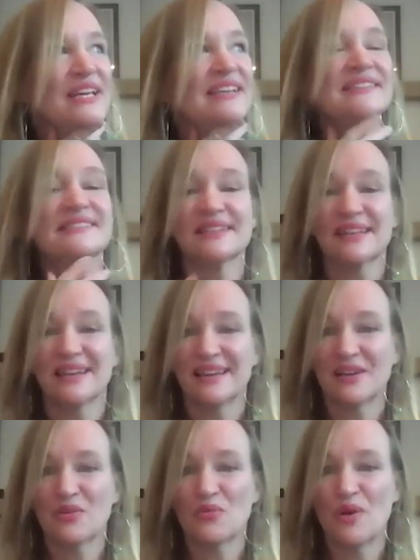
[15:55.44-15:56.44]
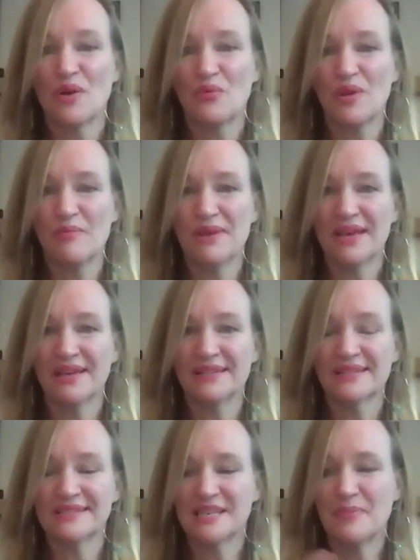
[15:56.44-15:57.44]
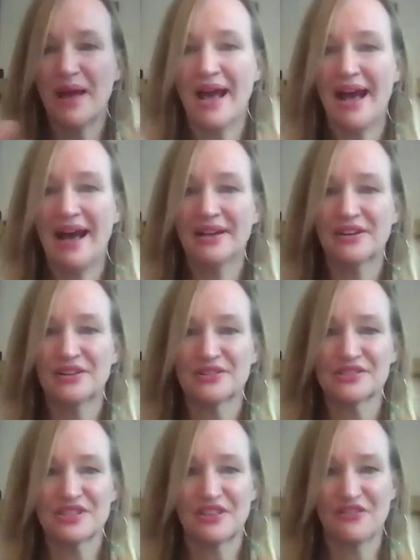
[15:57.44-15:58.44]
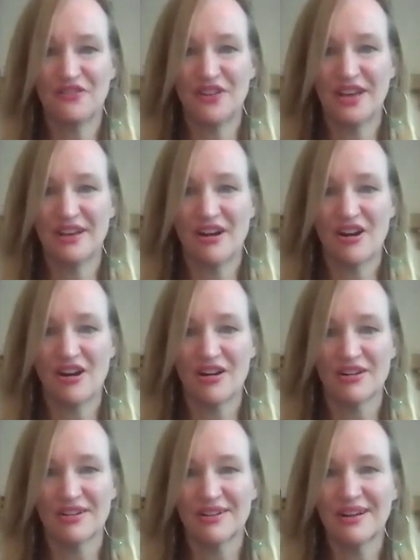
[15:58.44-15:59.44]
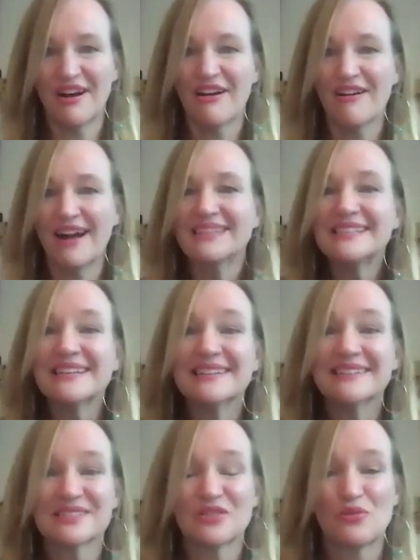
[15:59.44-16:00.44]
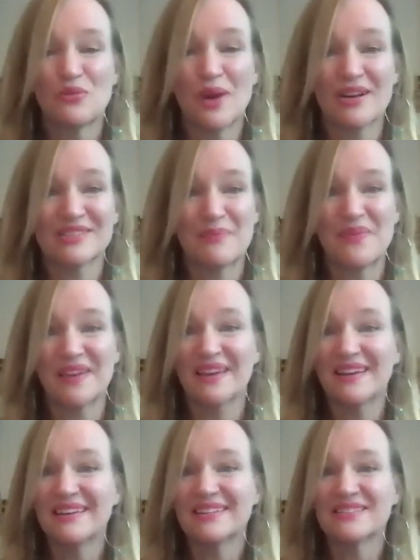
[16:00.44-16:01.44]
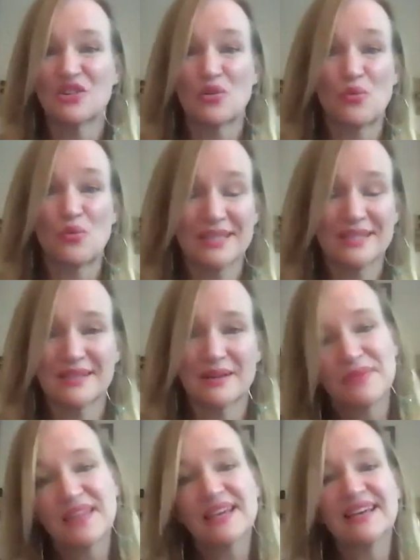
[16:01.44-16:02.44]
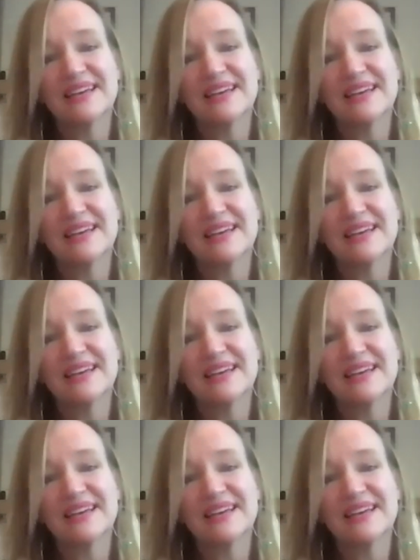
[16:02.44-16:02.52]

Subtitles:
easily, when we begin to see patterns that fit our ideas of where something is or what something